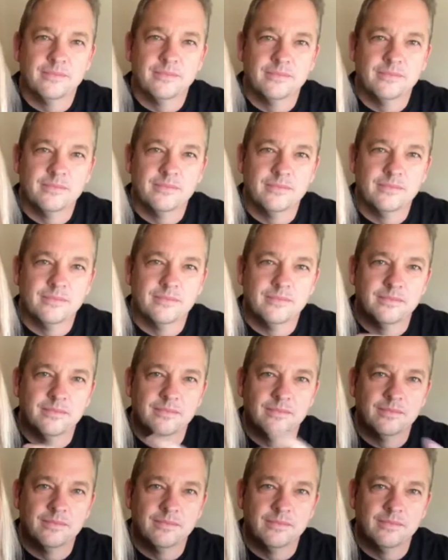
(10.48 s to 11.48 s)

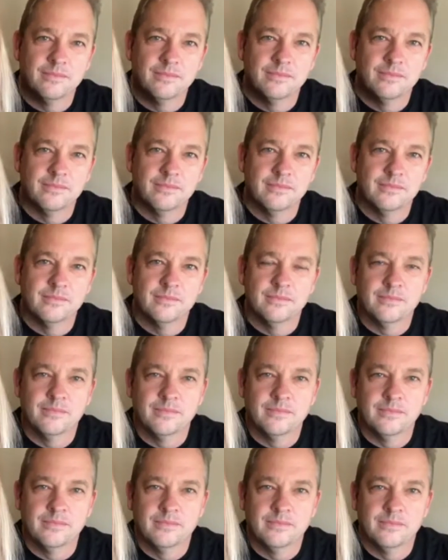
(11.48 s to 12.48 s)

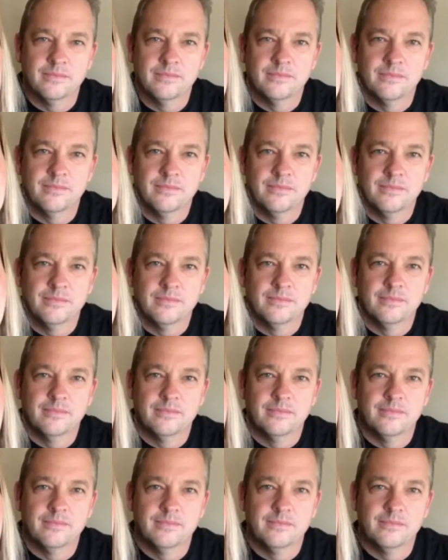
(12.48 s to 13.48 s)

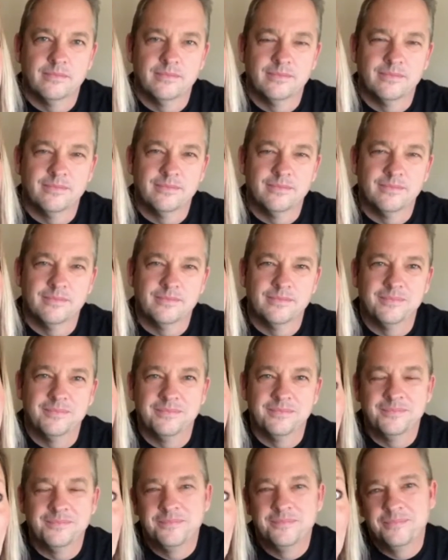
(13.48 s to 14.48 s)

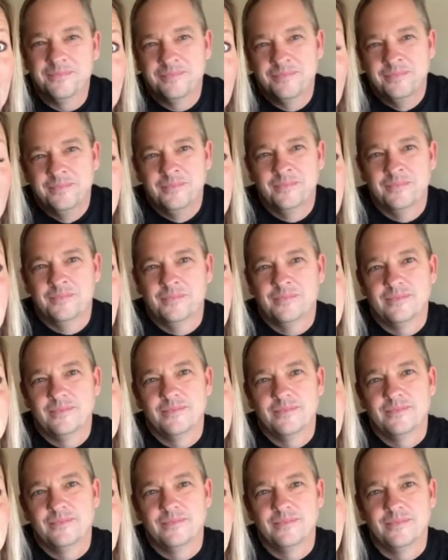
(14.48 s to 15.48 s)

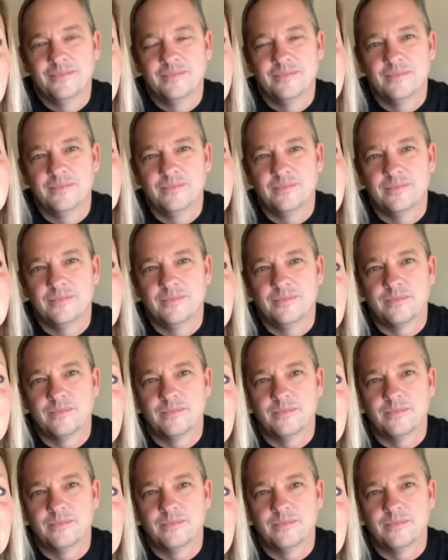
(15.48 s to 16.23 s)
The person shown says nothing.